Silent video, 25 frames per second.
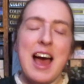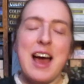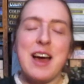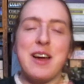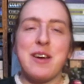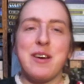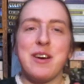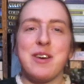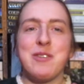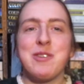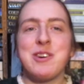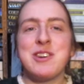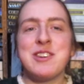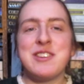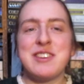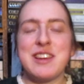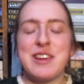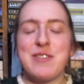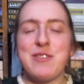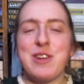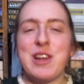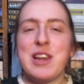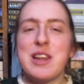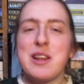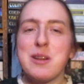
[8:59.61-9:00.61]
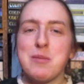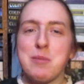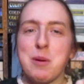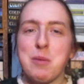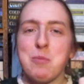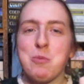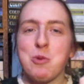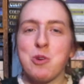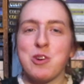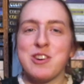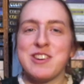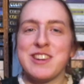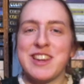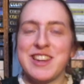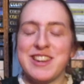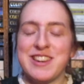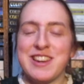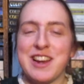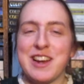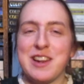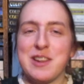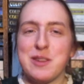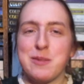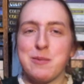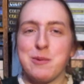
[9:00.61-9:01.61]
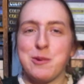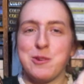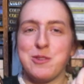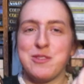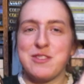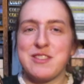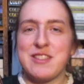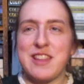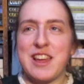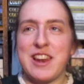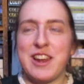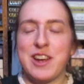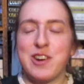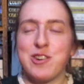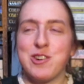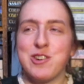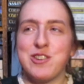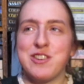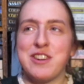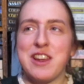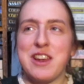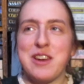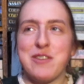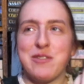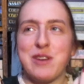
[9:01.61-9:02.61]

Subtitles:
I wanted to give a little bit more detail, I suppose, than I could in